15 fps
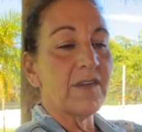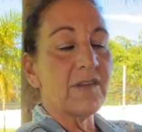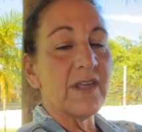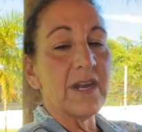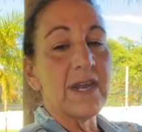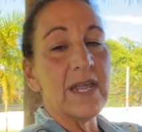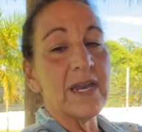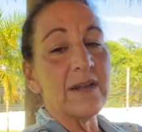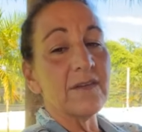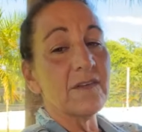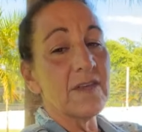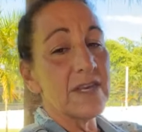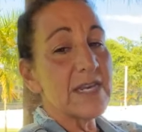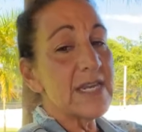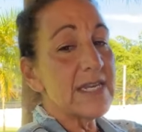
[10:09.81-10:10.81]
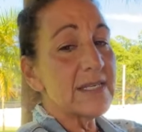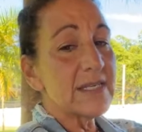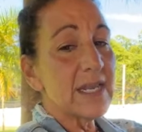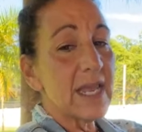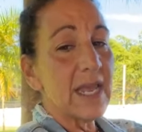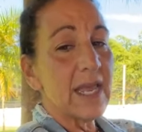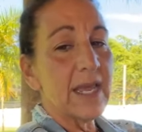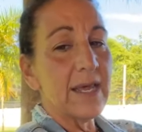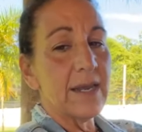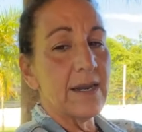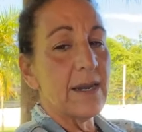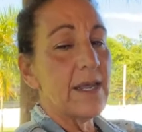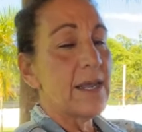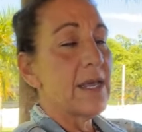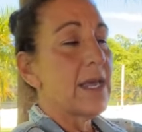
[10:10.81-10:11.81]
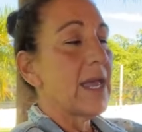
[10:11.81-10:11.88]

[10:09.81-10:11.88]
He's going to need a CT scan